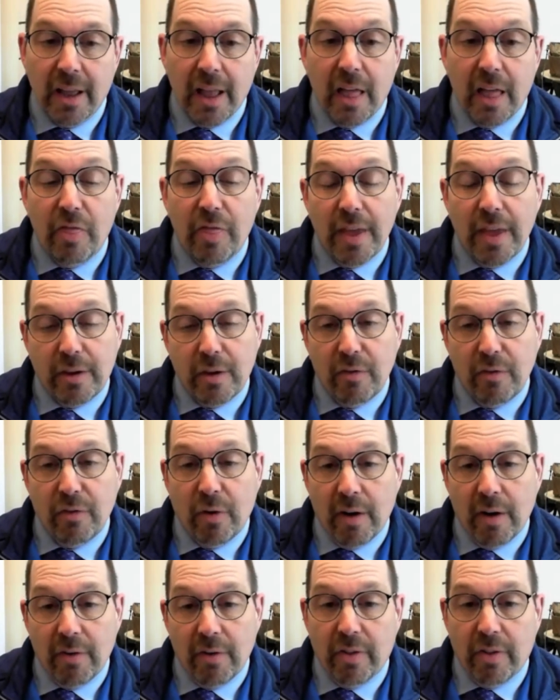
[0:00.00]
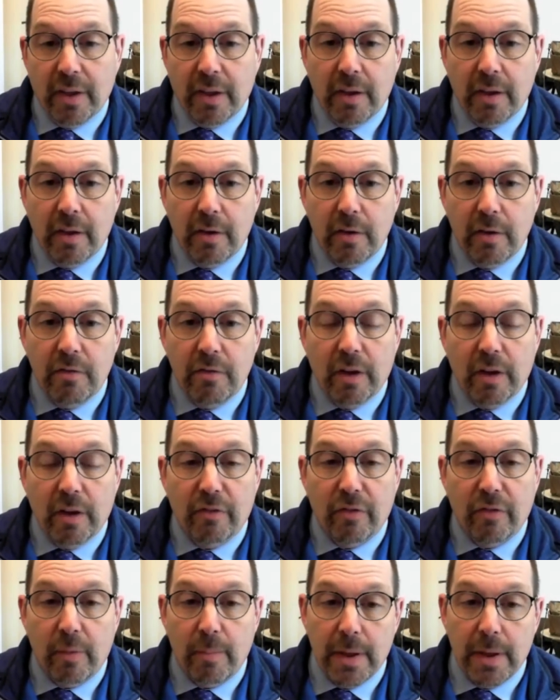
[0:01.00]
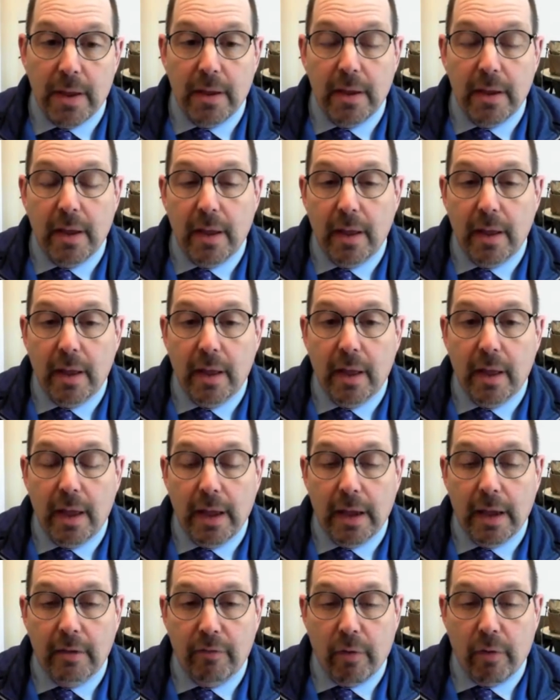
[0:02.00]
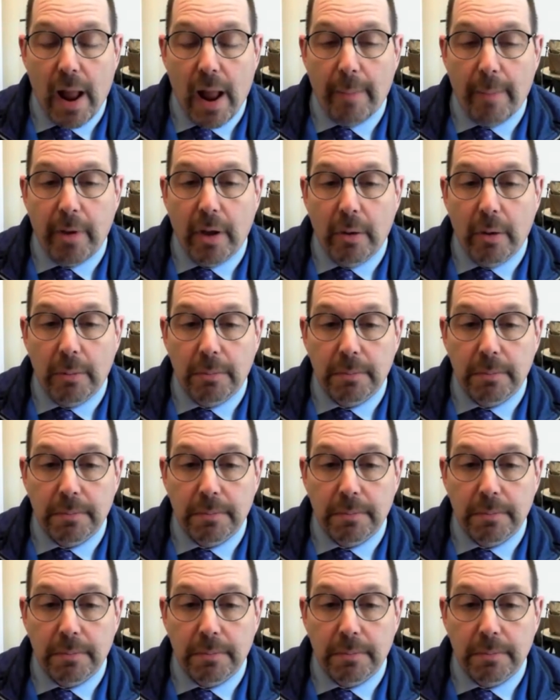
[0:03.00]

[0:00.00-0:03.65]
and thank you for everything you've done for me and for APGO.